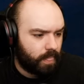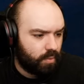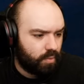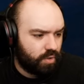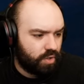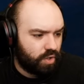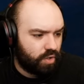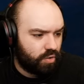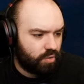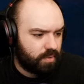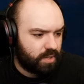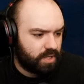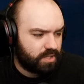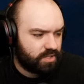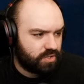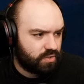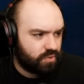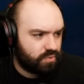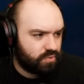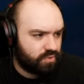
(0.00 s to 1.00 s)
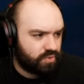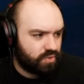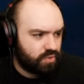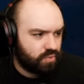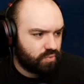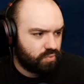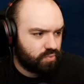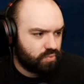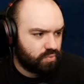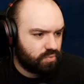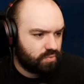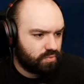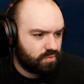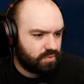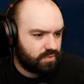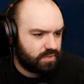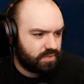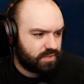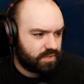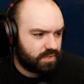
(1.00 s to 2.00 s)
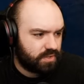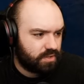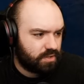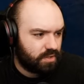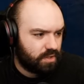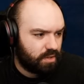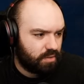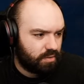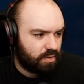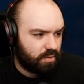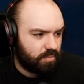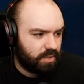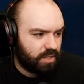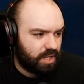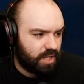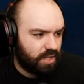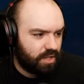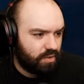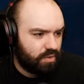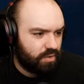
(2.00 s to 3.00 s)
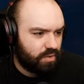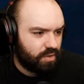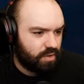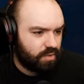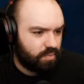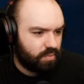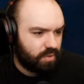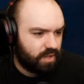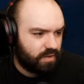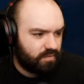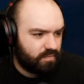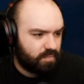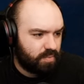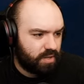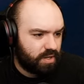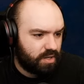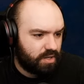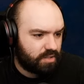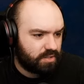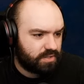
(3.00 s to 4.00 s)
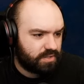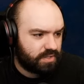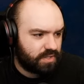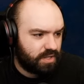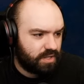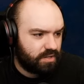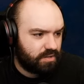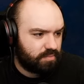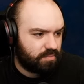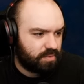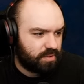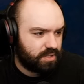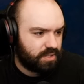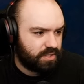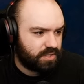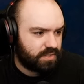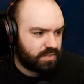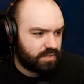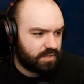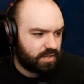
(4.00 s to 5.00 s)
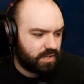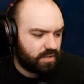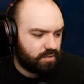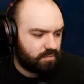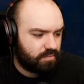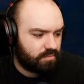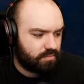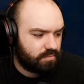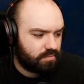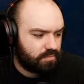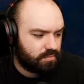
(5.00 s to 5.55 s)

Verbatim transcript: We're gonna go back to those ghouls. I'm gonna be like, look, we have pots now, please help.